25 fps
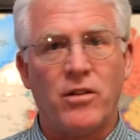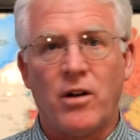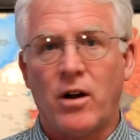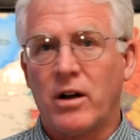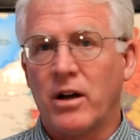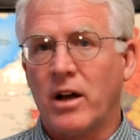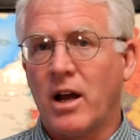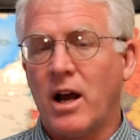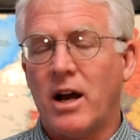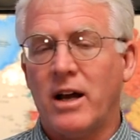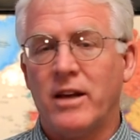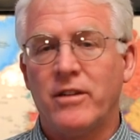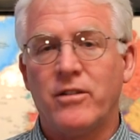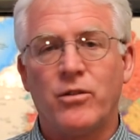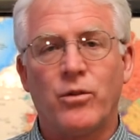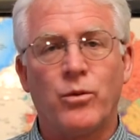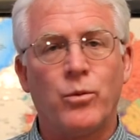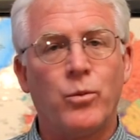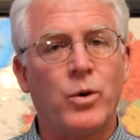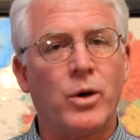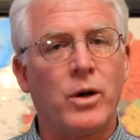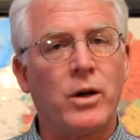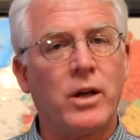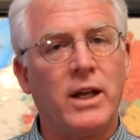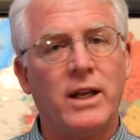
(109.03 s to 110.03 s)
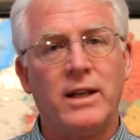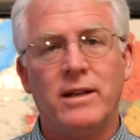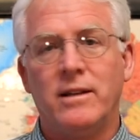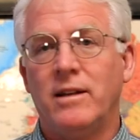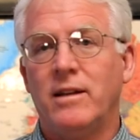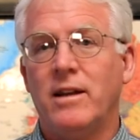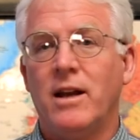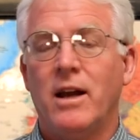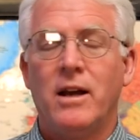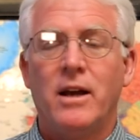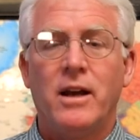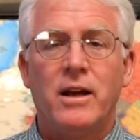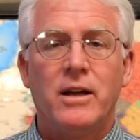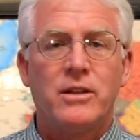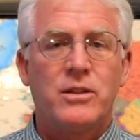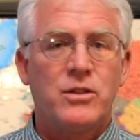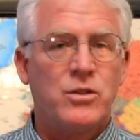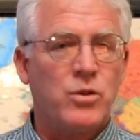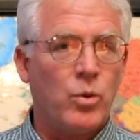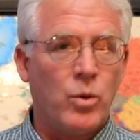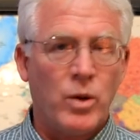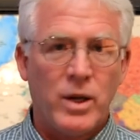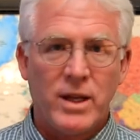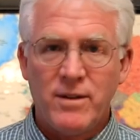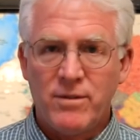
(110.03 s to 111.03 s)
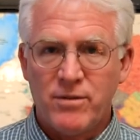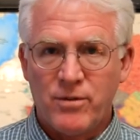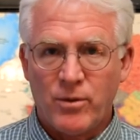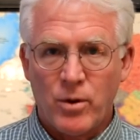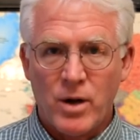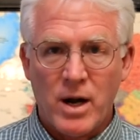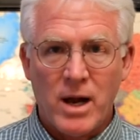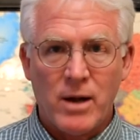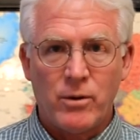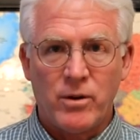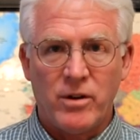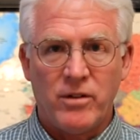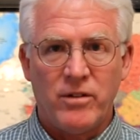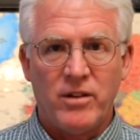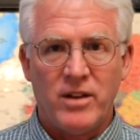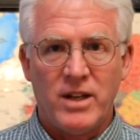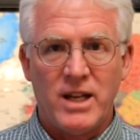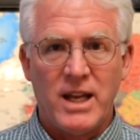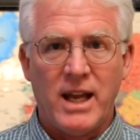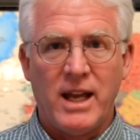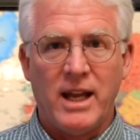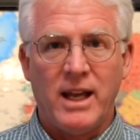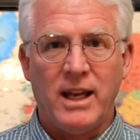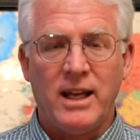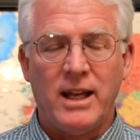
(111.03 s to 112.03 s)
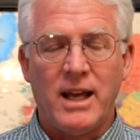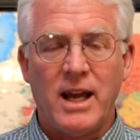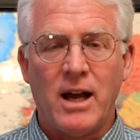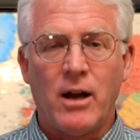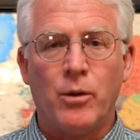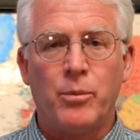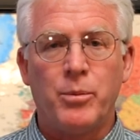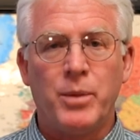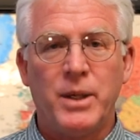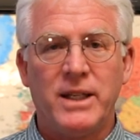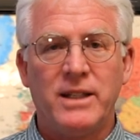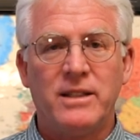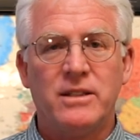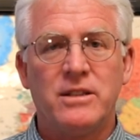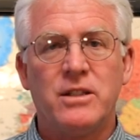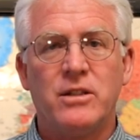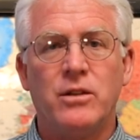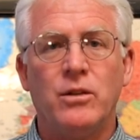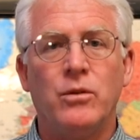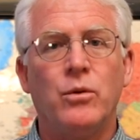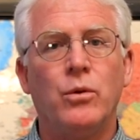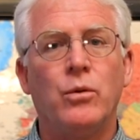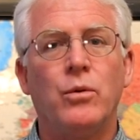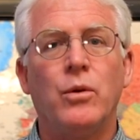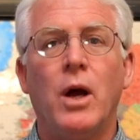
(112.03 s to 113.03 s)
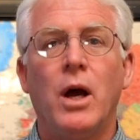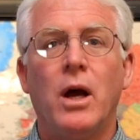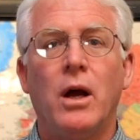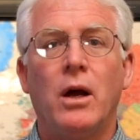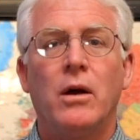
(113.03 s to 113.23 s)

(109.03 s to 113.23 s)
Our guys are working 24 hours a day helping to